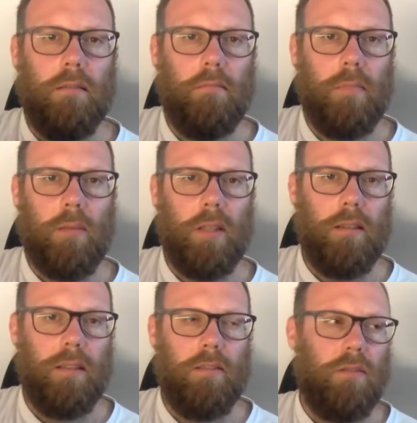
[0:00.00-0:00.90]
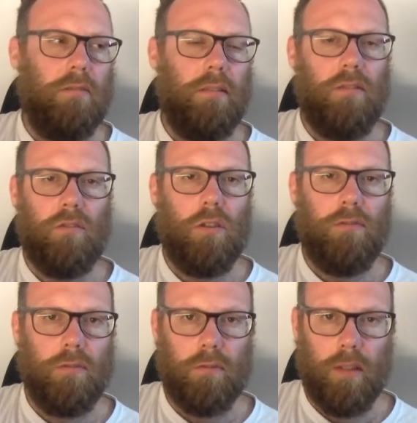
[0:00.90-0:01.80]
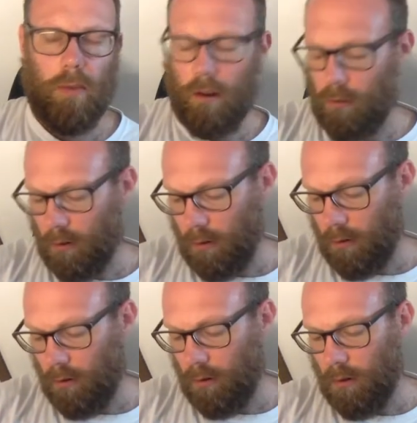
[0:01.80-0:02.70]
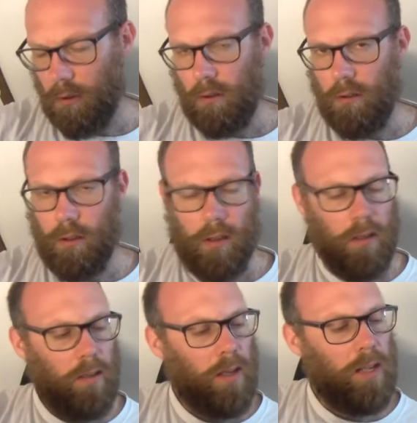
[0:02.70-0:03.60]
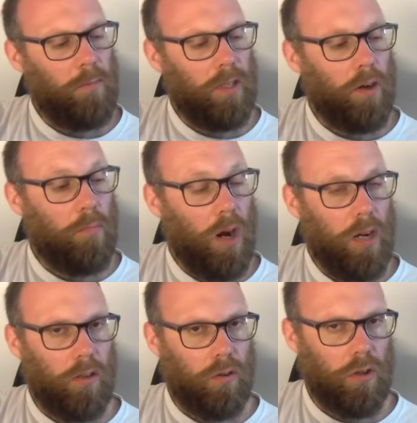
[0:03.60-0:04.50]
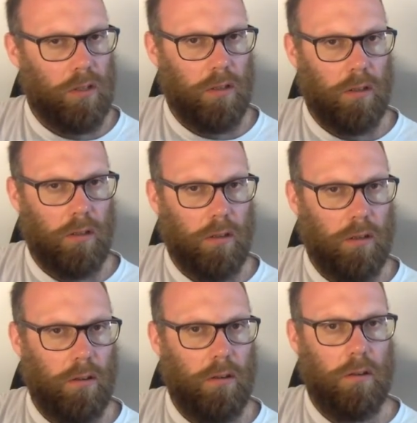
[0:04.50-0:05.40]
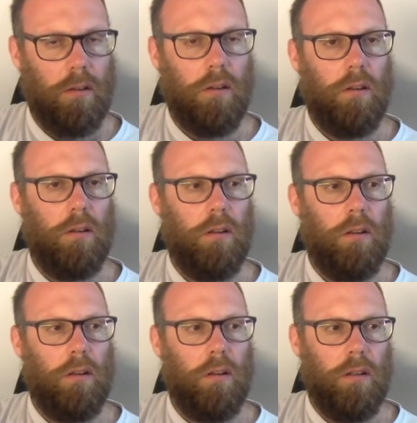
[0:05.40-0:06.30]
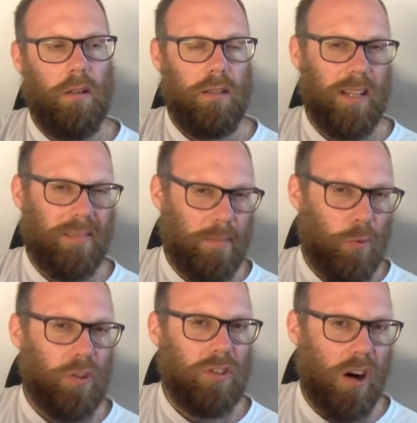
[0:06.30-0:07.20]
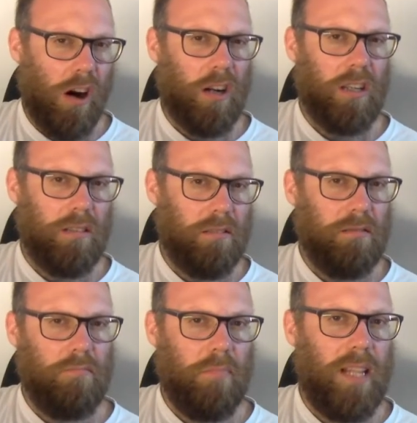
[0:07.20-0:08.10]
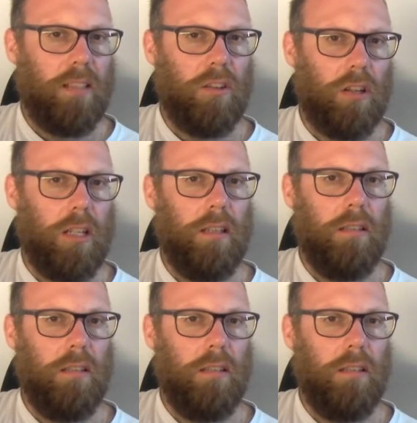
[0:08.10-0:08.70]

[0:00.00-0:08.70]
Maybe they're joyful somehow. And when you've got a minor chord, it tends to be more dark and melancholy.